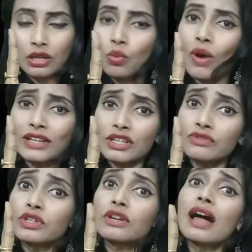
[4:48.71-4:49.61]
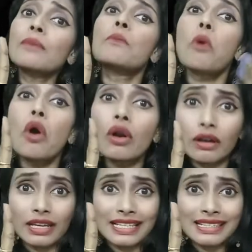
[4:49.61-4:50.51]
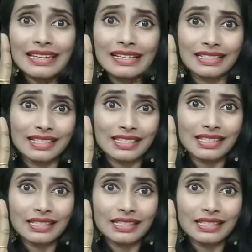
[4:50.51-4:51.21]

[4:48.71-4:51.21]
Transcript: What if there are more listeners?